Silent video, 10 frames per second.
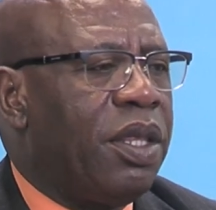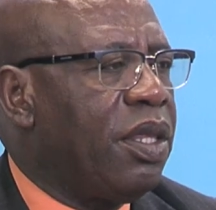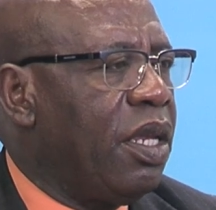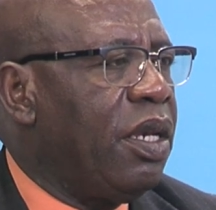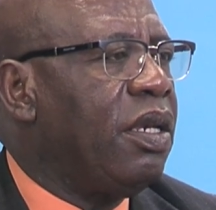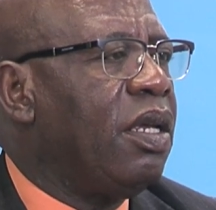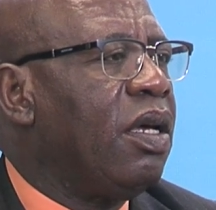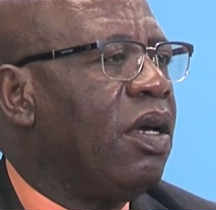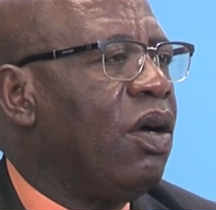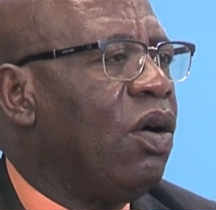other than
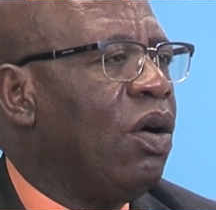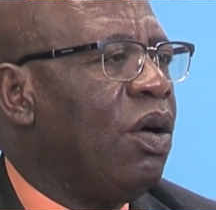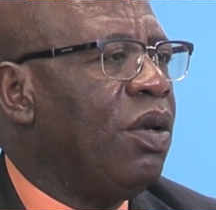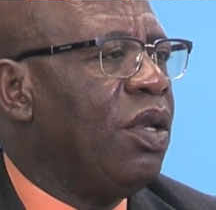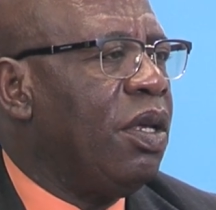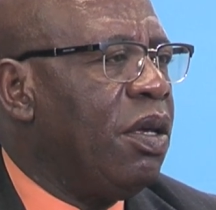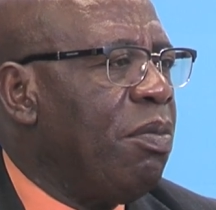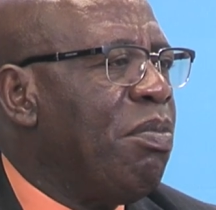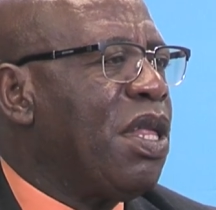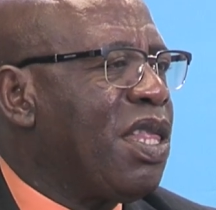the
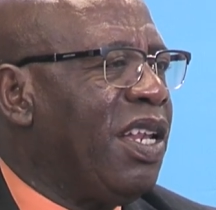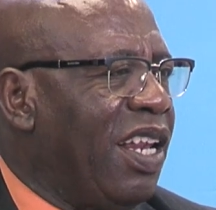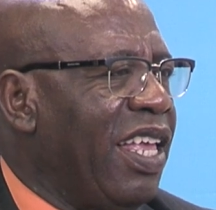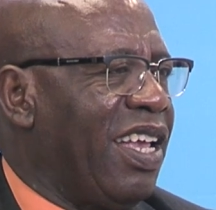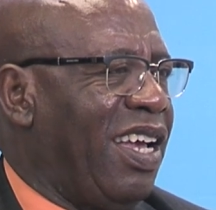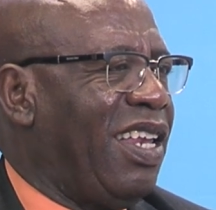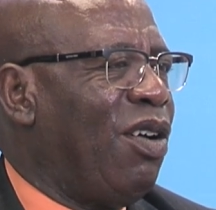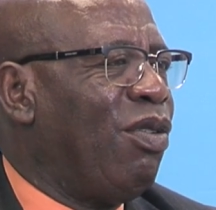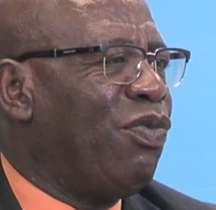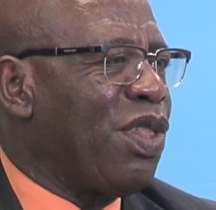missing link at
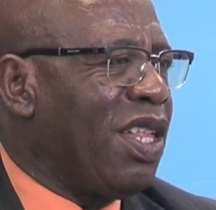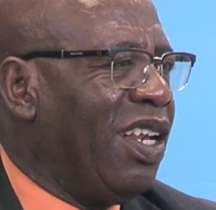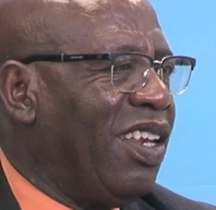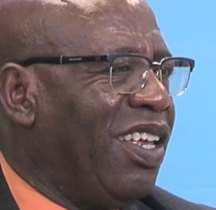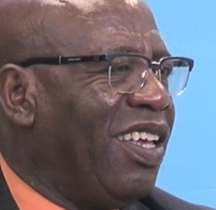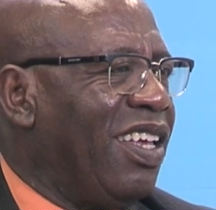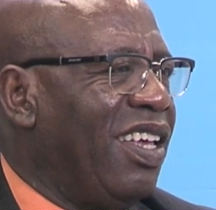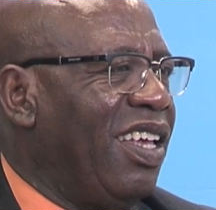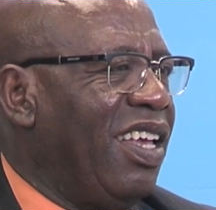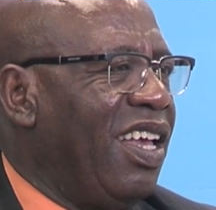our okay. facility.
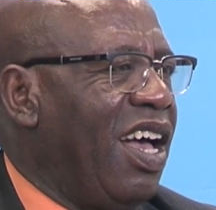Okay.